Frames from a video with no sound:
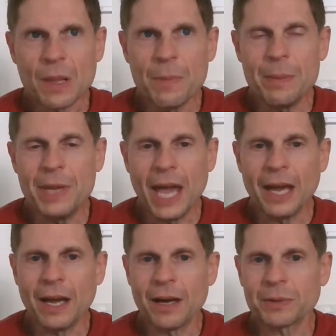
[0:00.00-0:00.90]
maybe
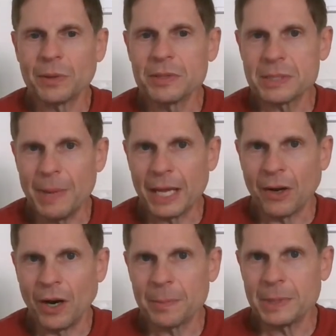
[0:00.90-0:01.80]
throw in some ad
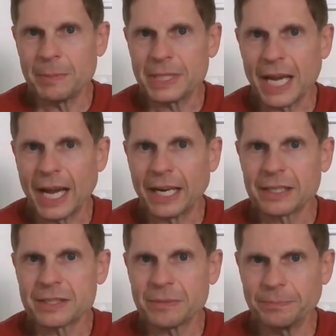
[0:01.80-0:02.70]
hominem
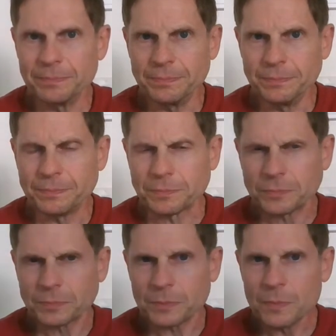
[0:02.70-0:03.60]
attacks.
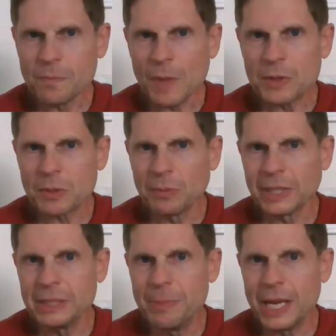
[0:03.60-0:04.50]
So
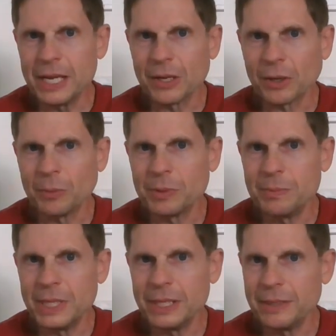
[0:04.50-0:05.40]
really, debating her would
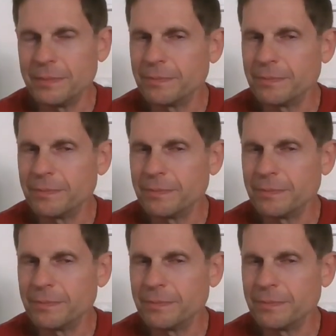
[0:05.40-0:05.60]
be